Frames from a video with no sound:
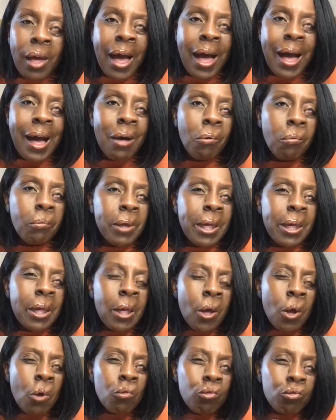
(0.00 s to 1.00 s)
how we
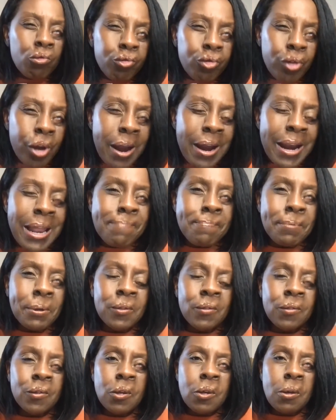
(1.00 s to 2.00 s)
really
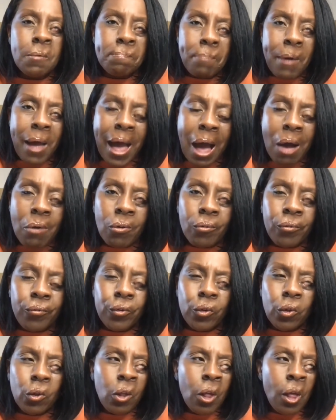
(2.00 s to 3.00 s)
pursue
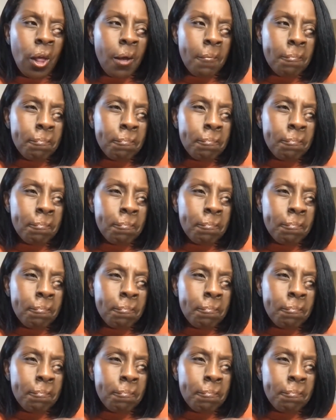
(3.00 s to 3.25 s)
powerful,